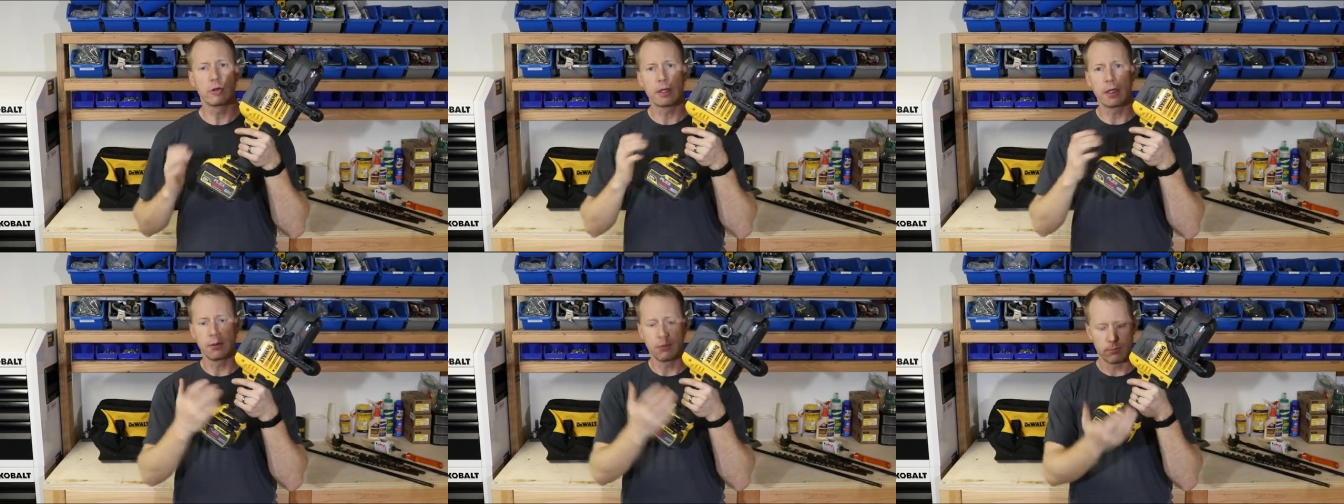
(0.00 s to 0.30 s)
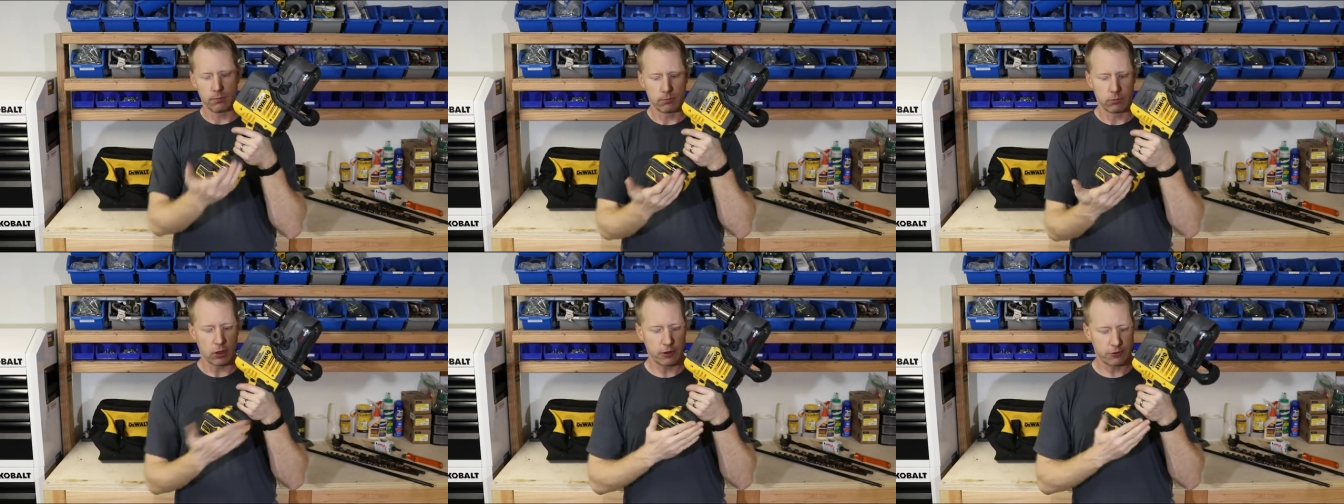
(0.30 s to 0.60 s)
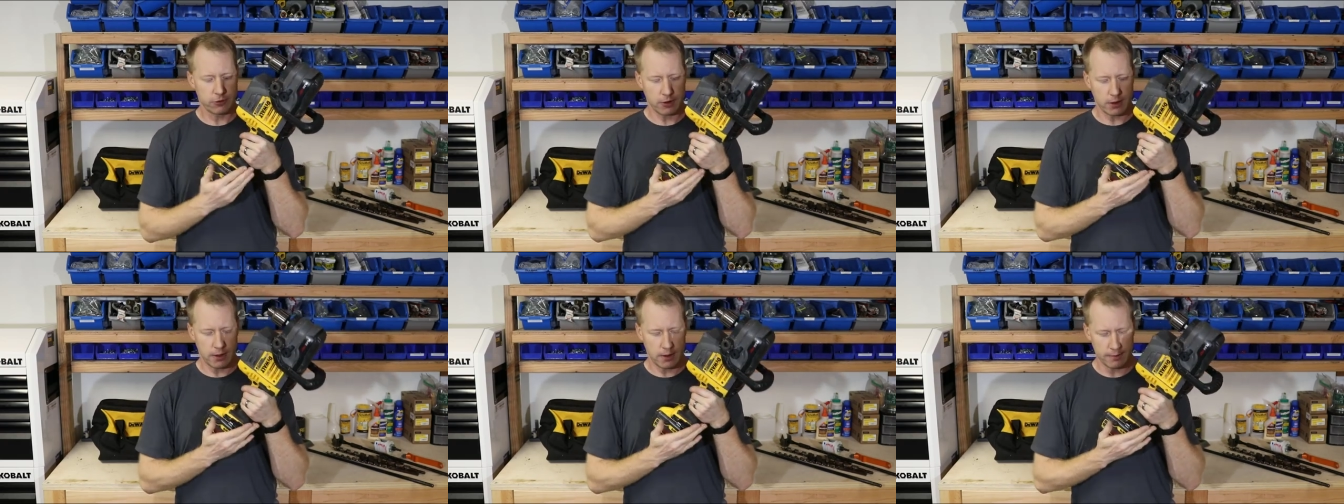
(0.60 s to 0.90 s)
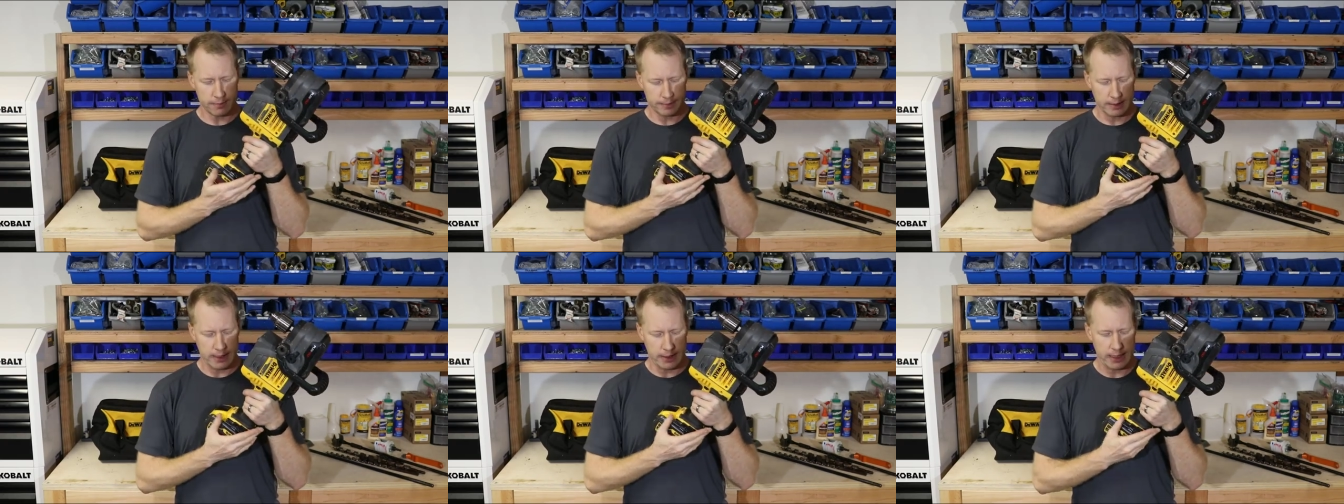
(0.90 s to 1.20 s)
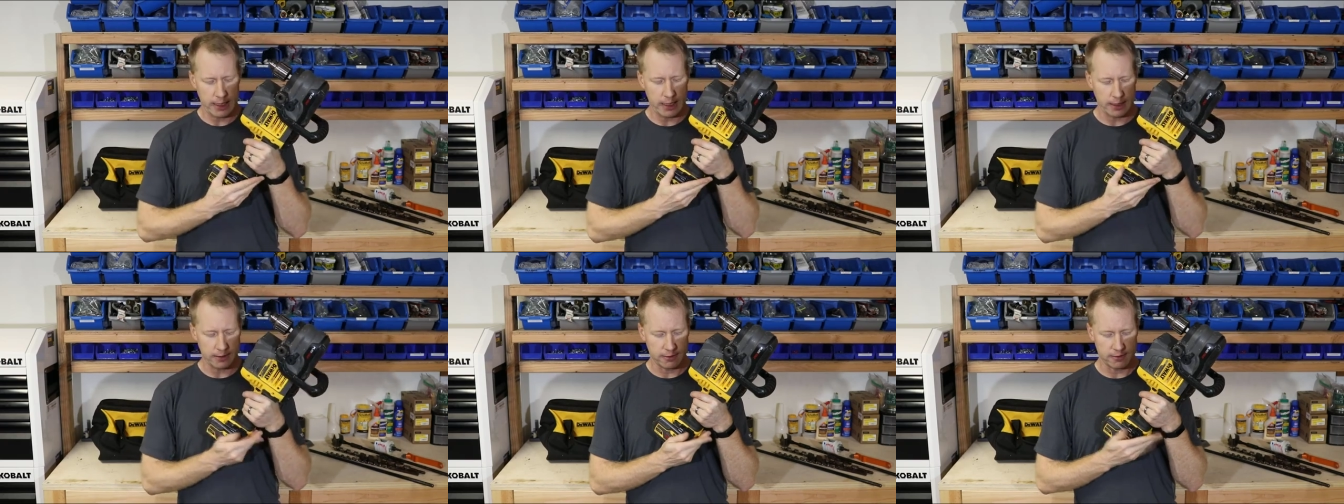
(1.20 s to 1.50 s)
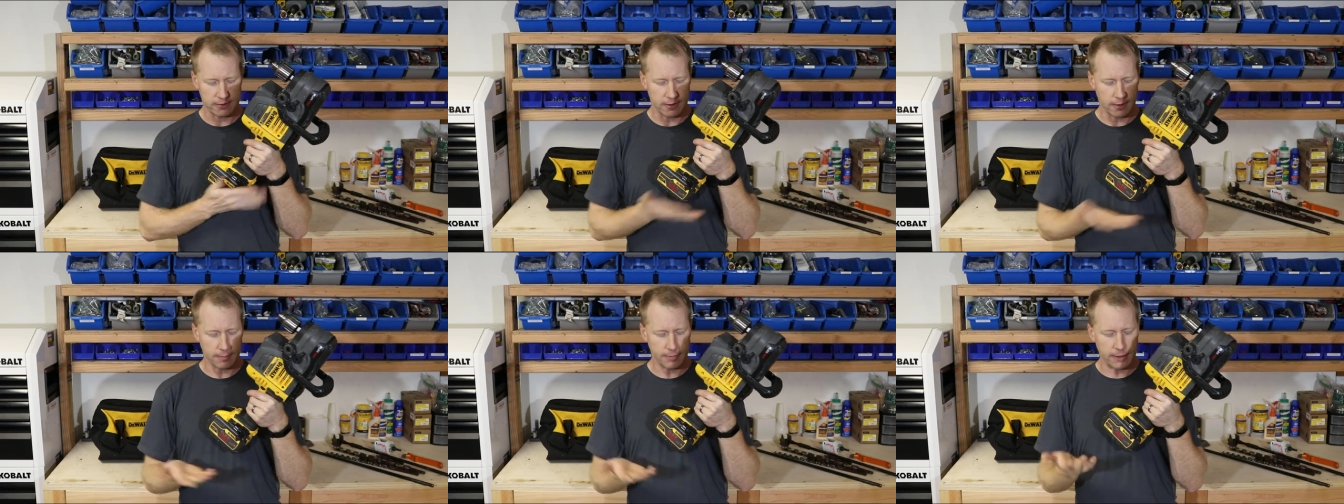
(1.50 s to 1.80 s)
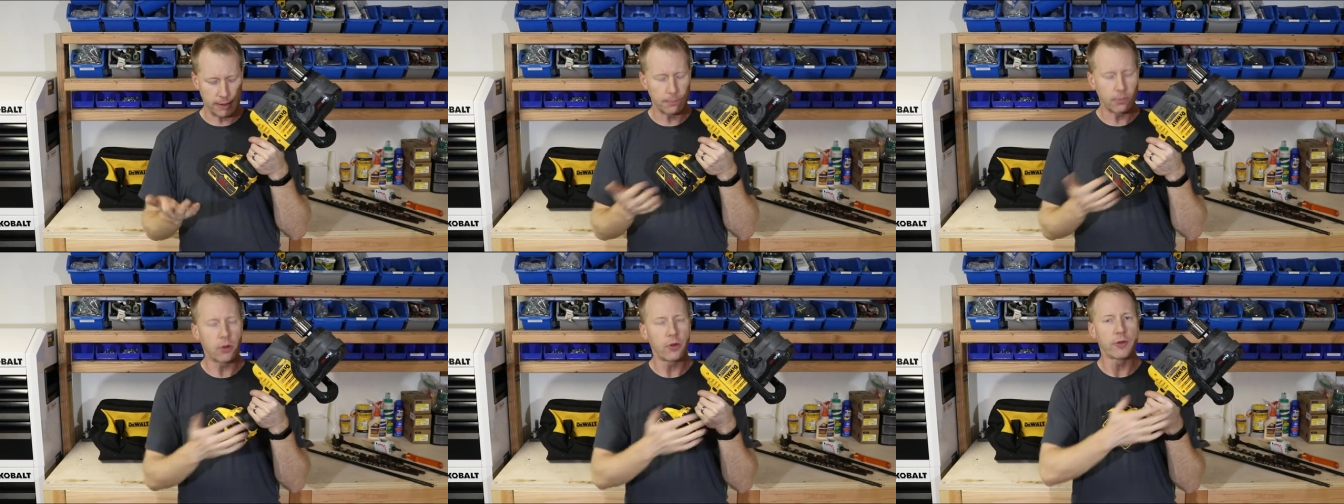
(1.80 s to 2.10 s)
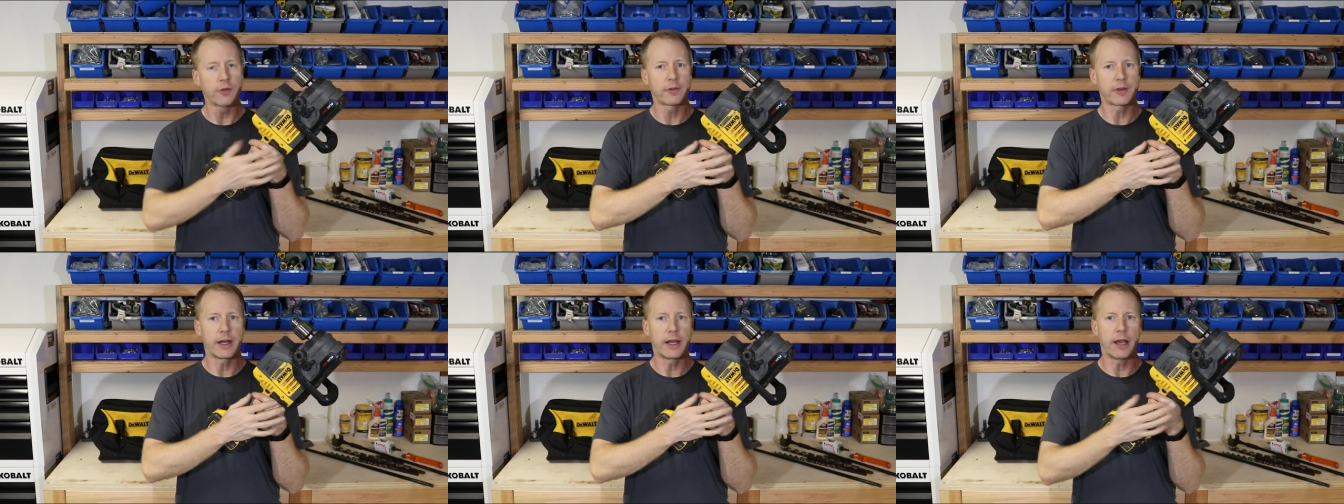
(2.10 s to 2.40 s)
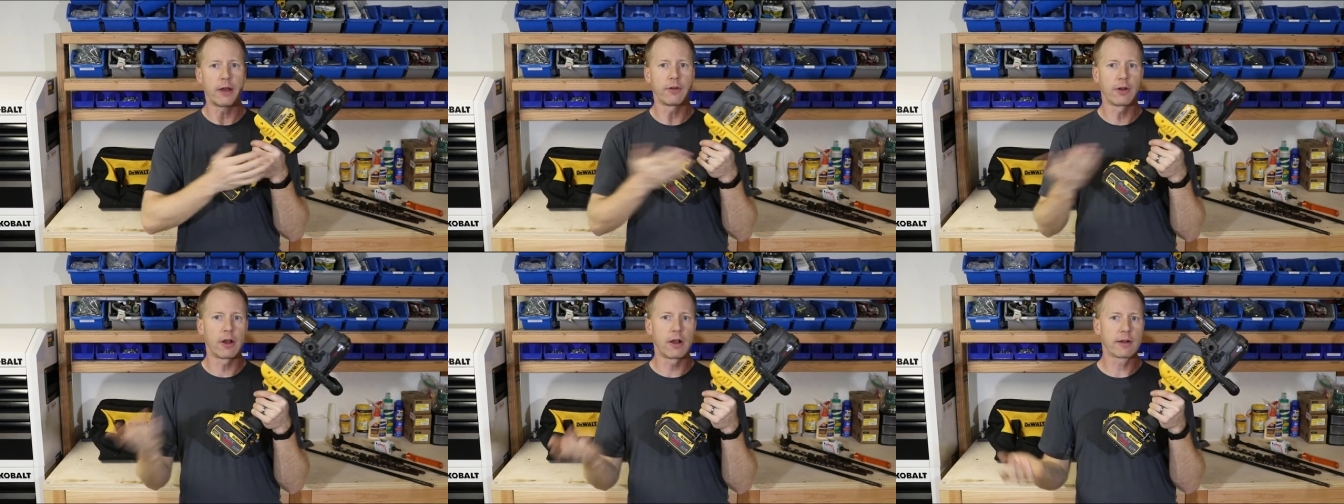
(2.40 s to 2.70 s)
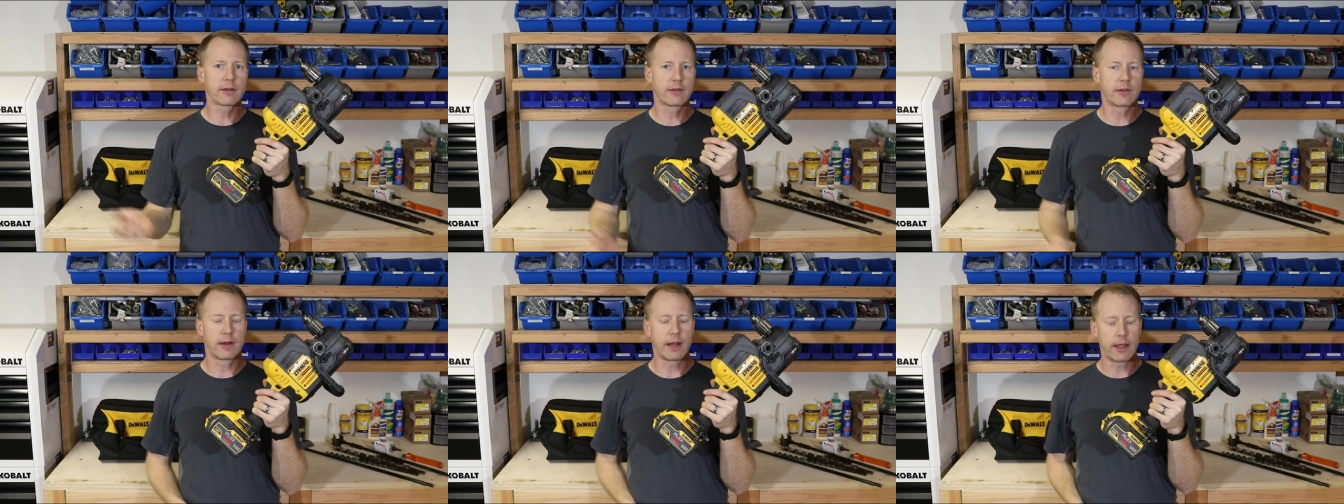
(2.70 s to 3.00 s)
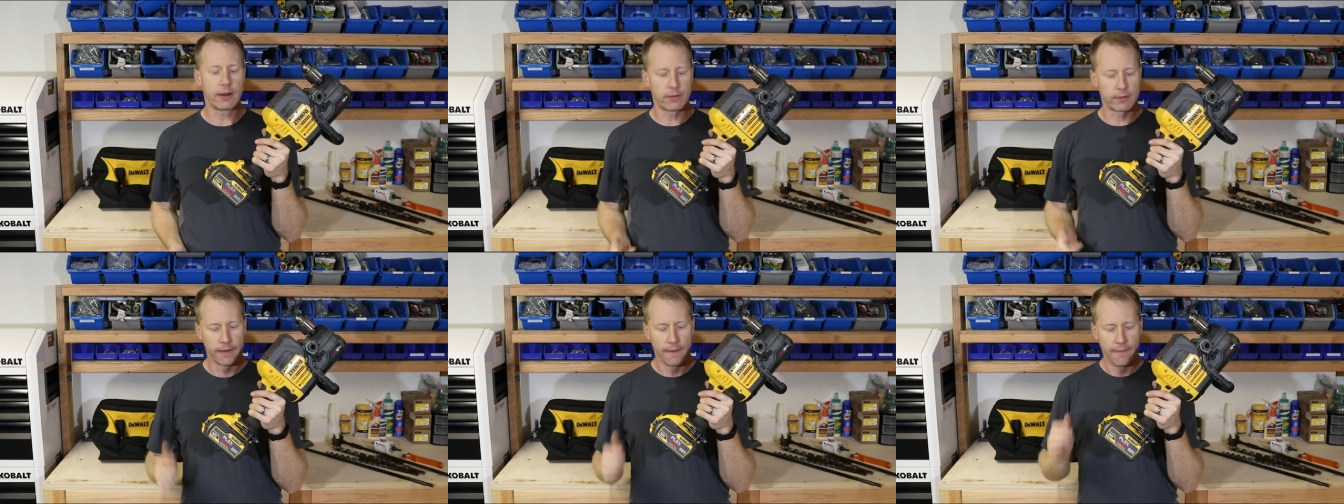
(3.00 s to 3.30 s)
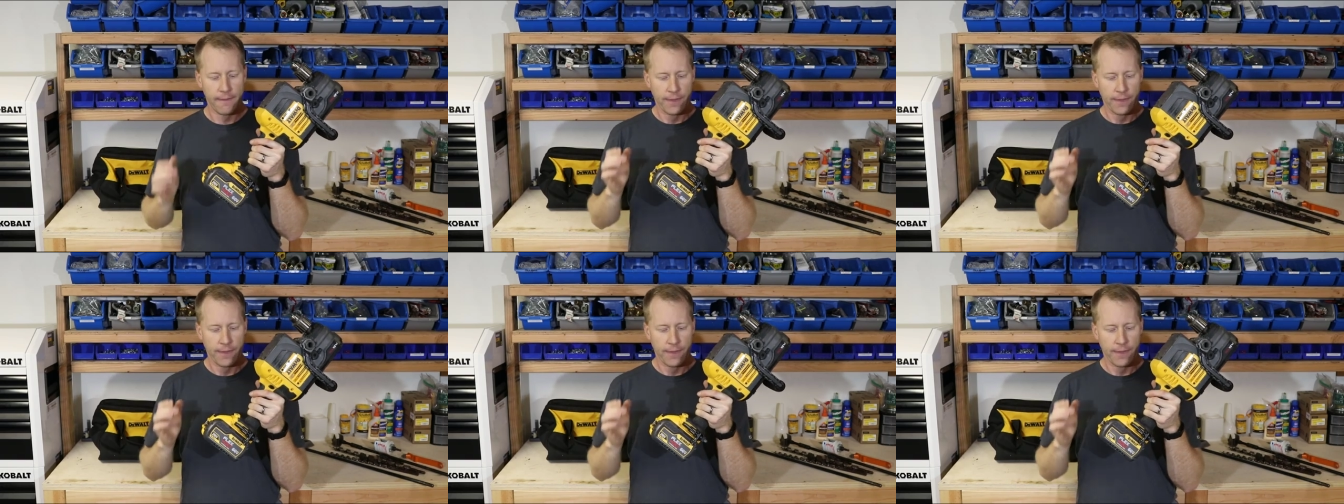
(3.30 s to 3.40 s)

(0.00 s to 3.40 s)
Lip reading: get brushed off, get hit, something pulls it out and knocks it out.